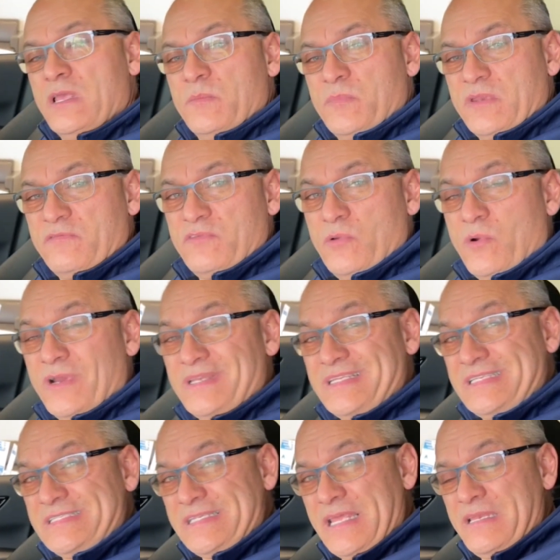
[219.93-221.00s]
but if you are
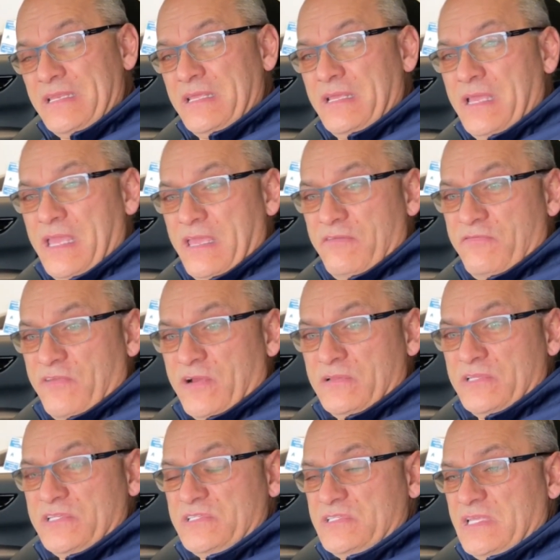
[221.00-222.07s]
descending a
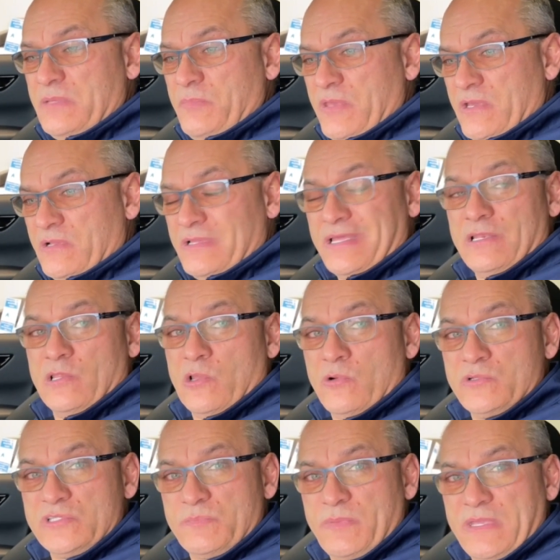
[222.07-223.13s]
fairly steep hill at
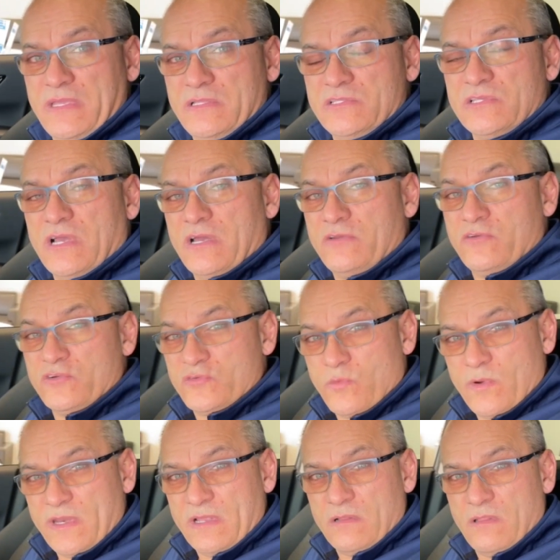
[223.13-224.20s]
low speeds, under
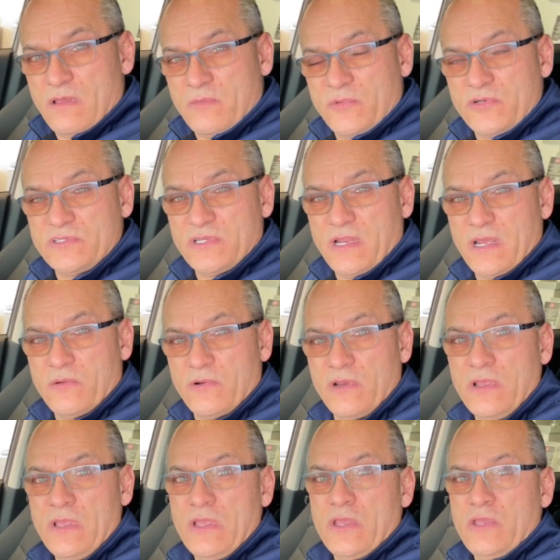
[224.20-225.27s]
20 kilometers an hour,
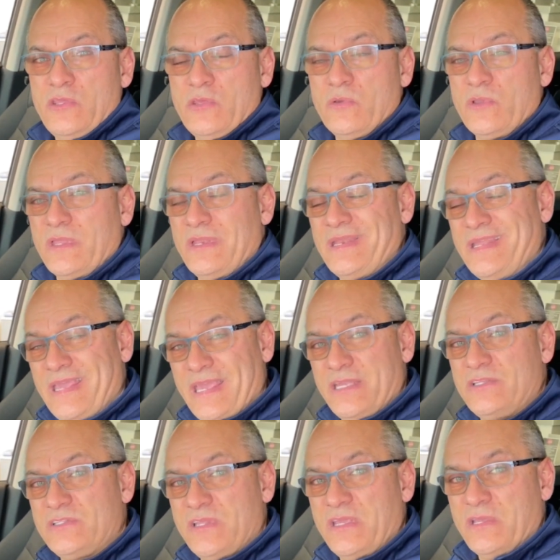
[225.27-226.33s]
you can
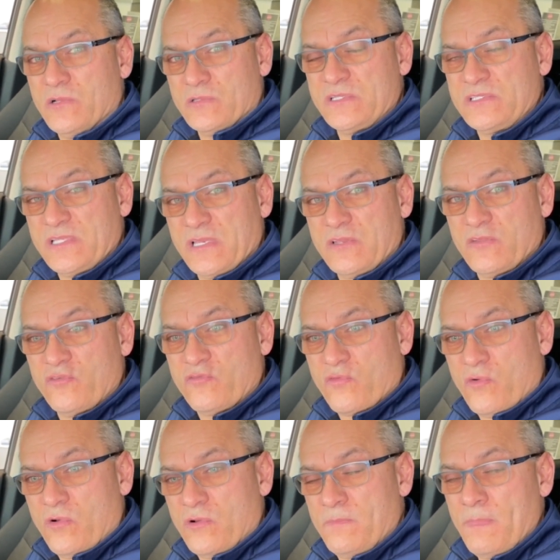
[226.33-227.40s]
engage the hill descent
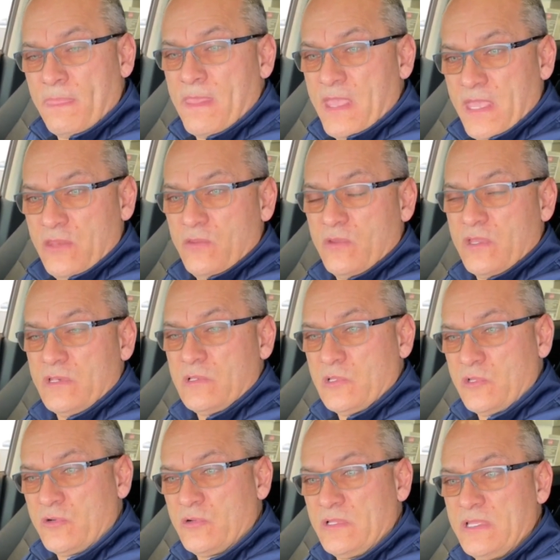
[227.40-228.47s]
control, and you can
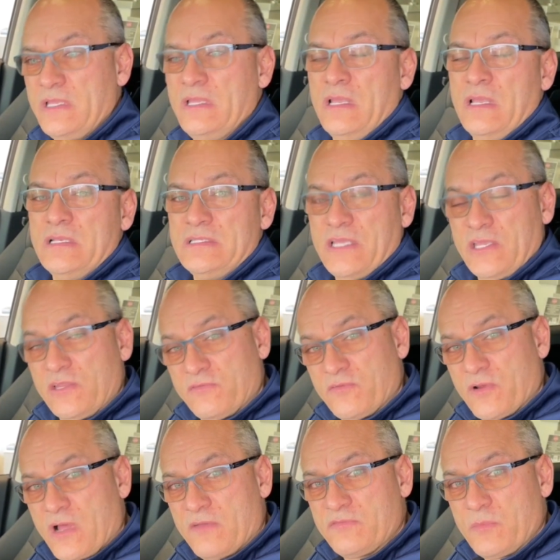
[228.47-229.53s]
literally take your
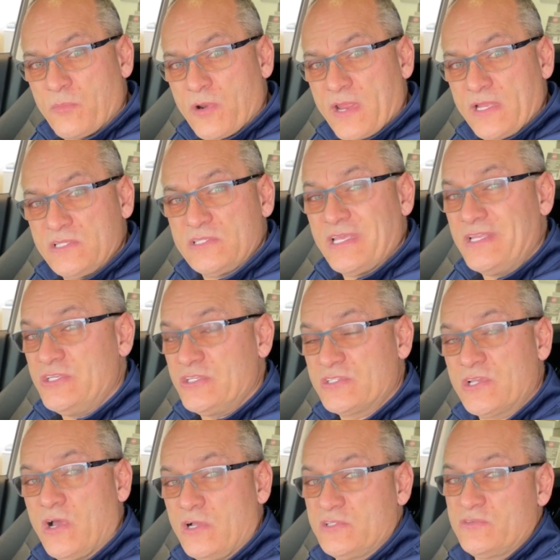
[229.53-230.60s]
foot off the brakes and
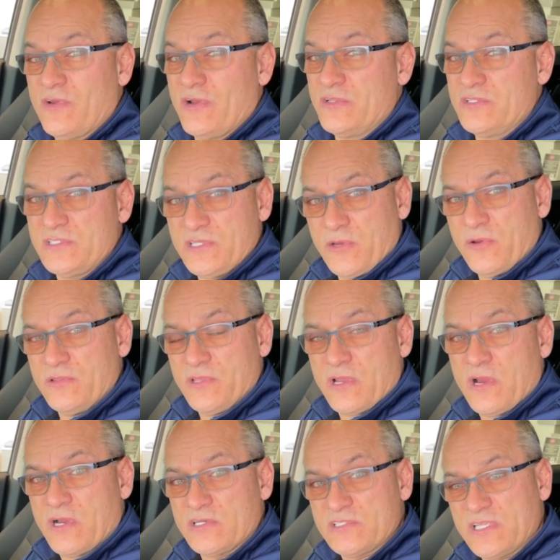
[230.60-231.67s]
just concentrate on steering the
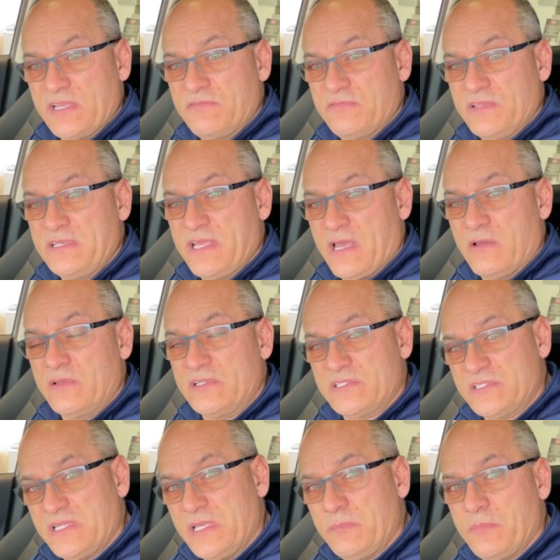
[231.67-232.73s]
car safely down a
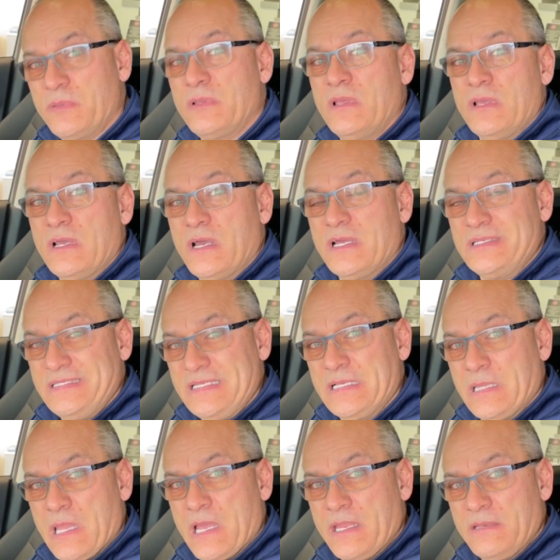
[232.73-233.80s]
steep
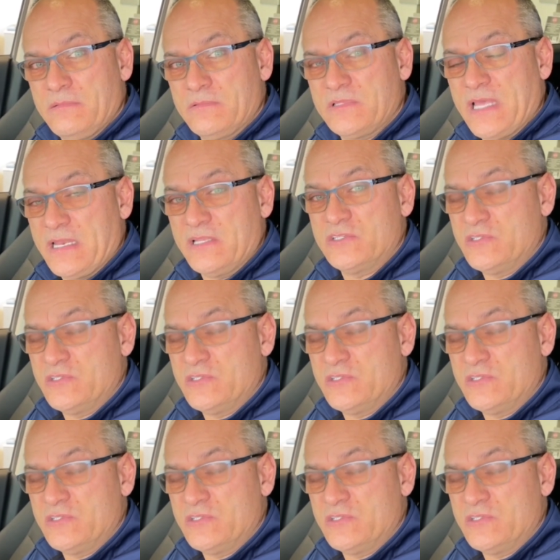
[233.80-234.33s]
decline. That is